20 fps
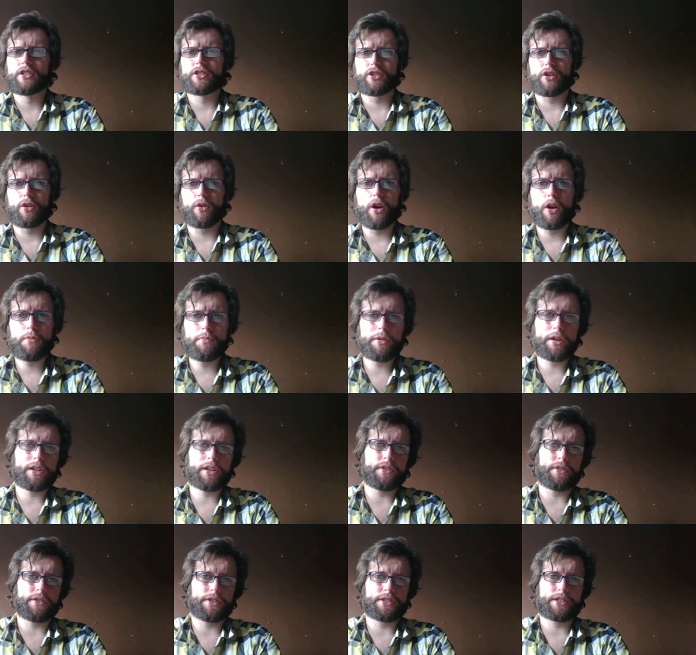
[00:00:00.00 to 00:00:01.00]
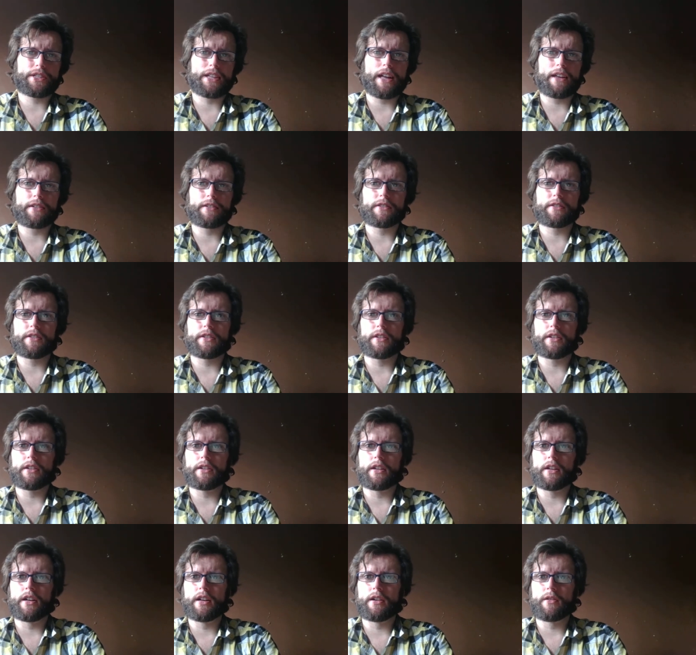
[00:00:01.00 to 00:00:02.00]
So I hope you can understand
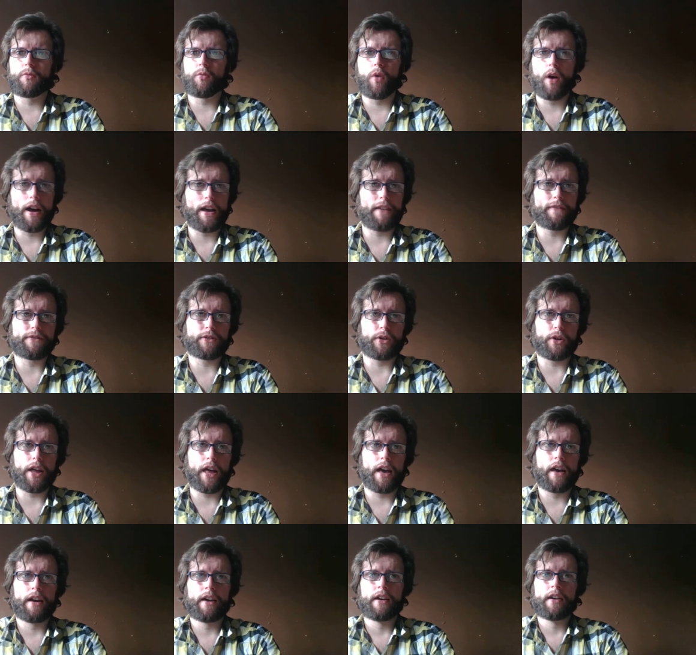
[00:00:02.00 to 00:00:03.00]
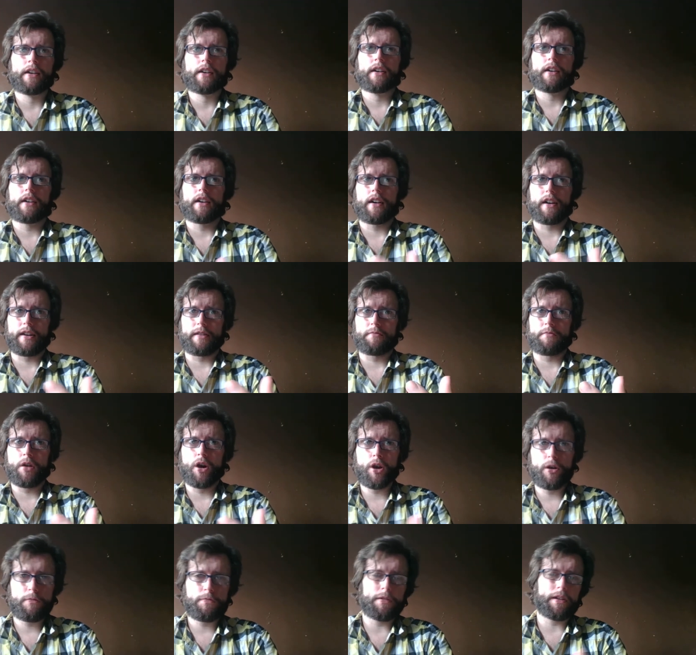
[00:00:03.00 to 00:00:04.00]
why I've done it. I'm
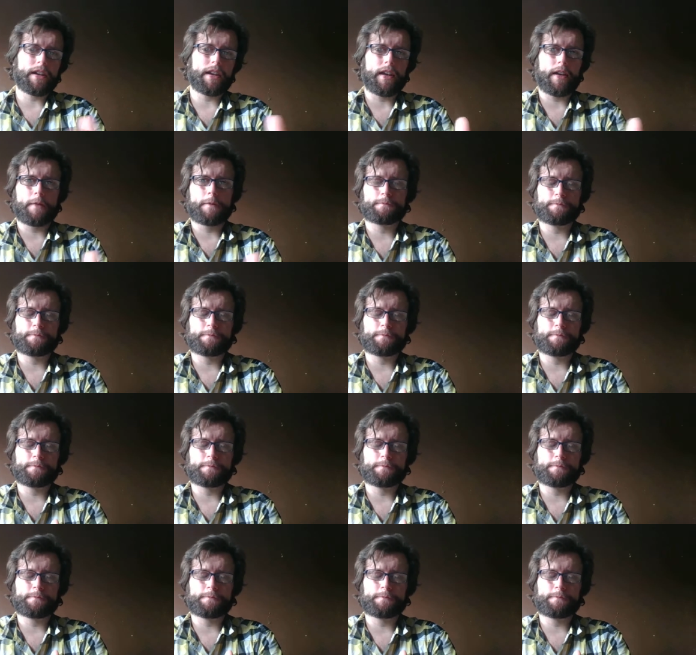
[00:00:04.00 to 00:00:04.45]
hoping it